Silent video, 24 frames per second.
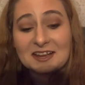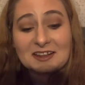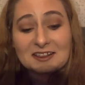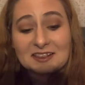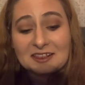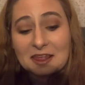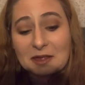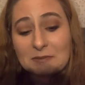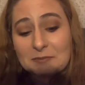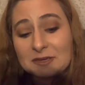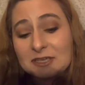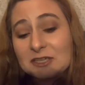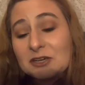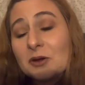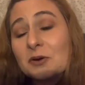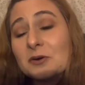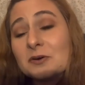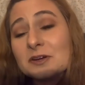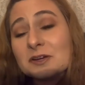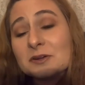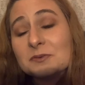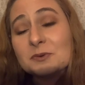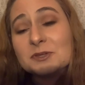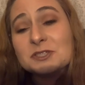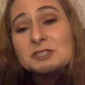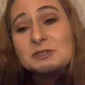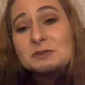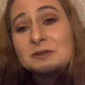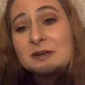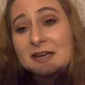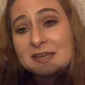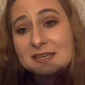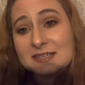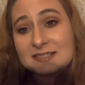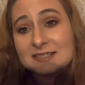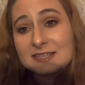Let me know what you
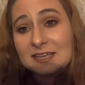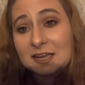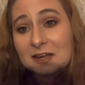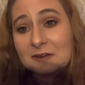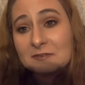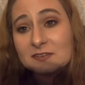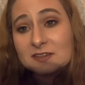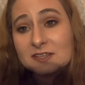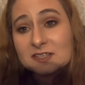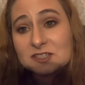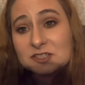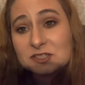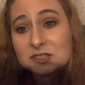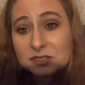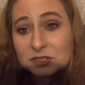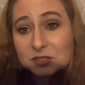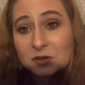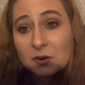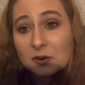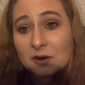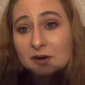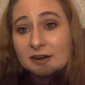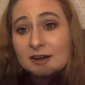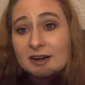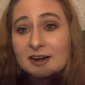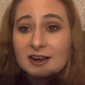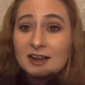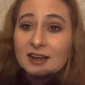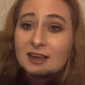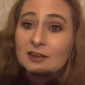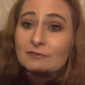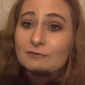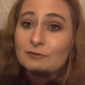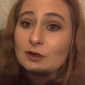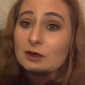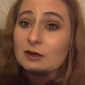guys think of this story,
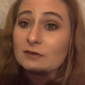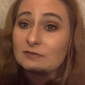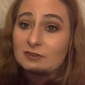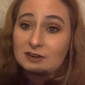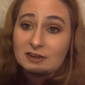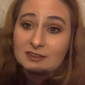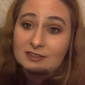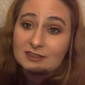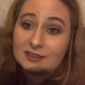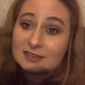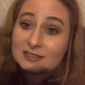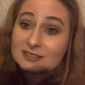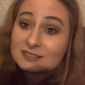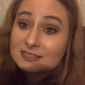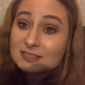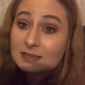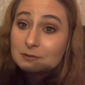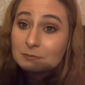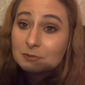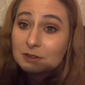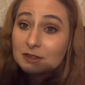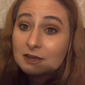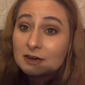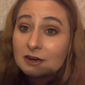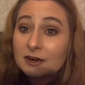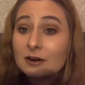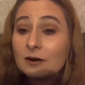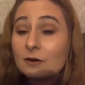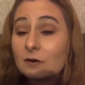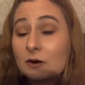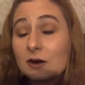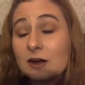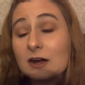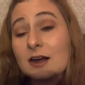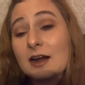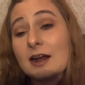if you have anything similar,
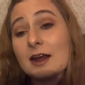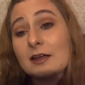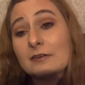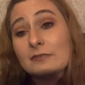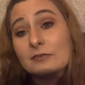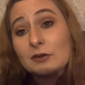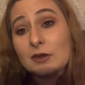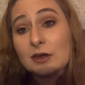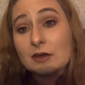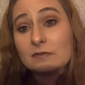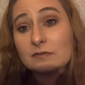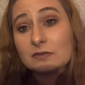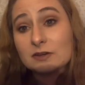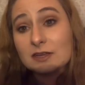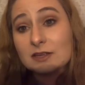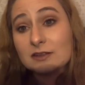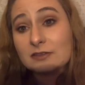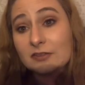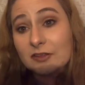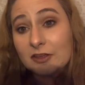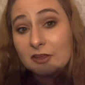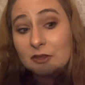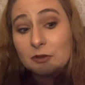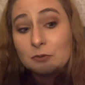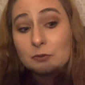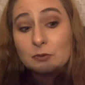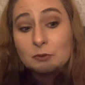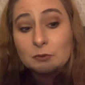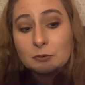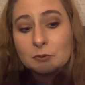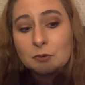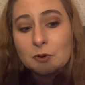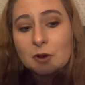or if you have anything you would